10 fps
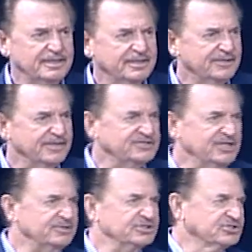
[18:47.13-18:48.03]
Now, that's
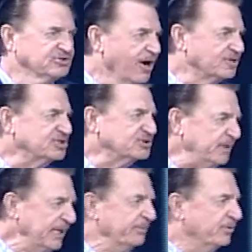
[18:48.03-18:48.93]
some of the starchiest
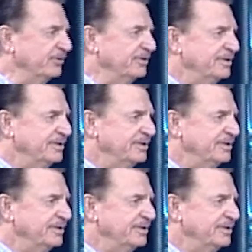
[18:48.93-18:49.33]
people